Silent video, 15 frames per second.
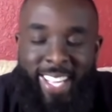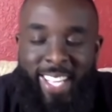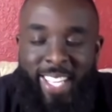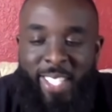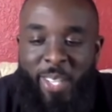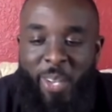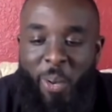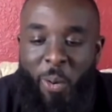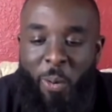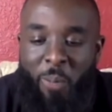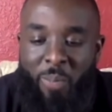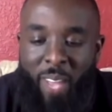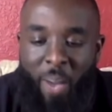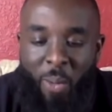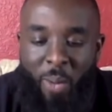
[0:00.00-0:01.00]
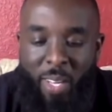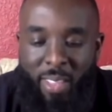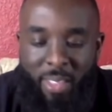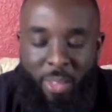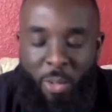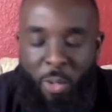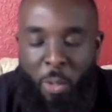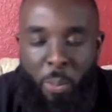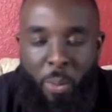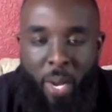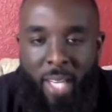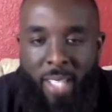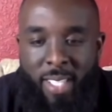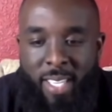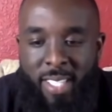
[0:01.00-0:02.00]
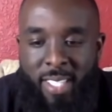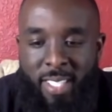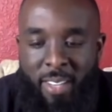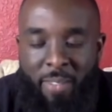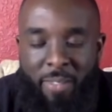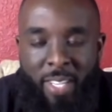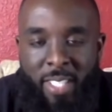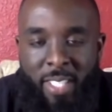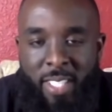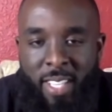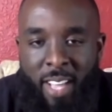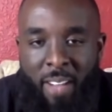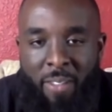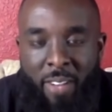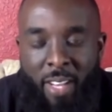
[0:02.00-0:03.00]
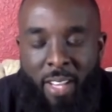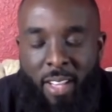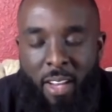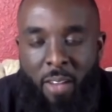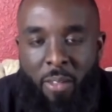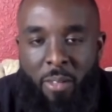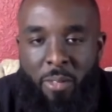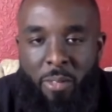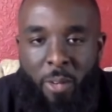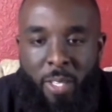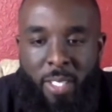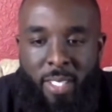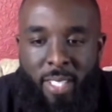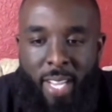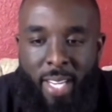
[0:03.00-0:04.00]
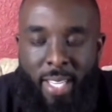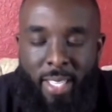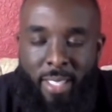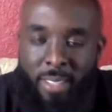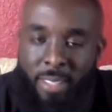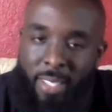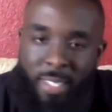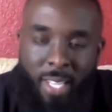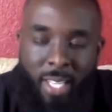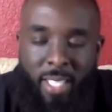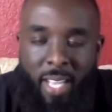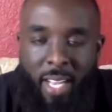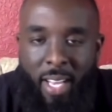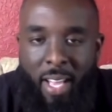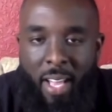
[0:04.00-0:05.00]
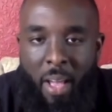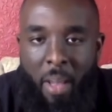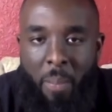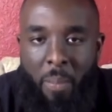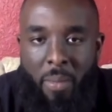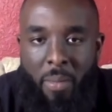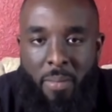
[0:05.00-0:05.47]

So I went through the process, and eventually I fell in love with Florida State, and that's how that happened.